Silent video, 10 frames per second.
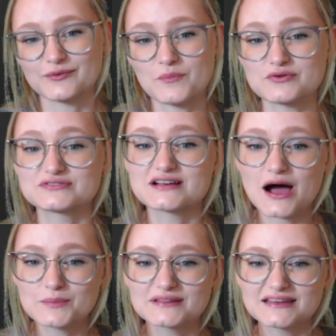Most
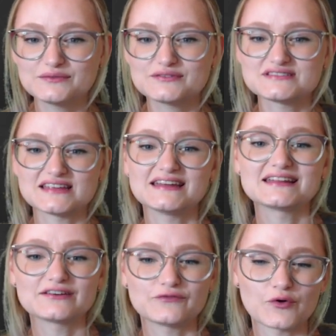commonly we've seen it
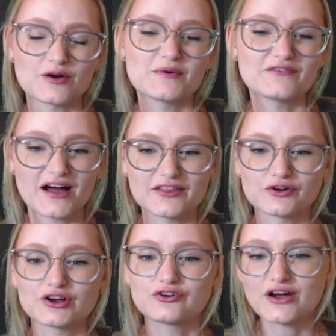in the form of
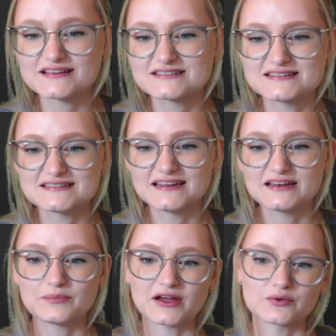either a Grassy
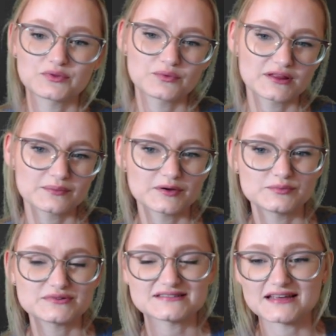Seed paired with
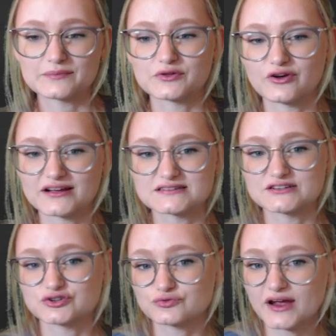Rillaboom to set up the
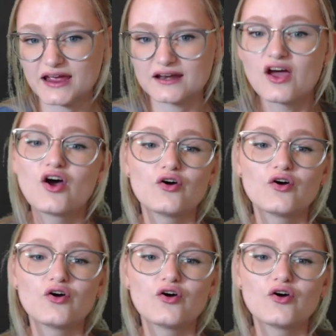Grassy Terrain,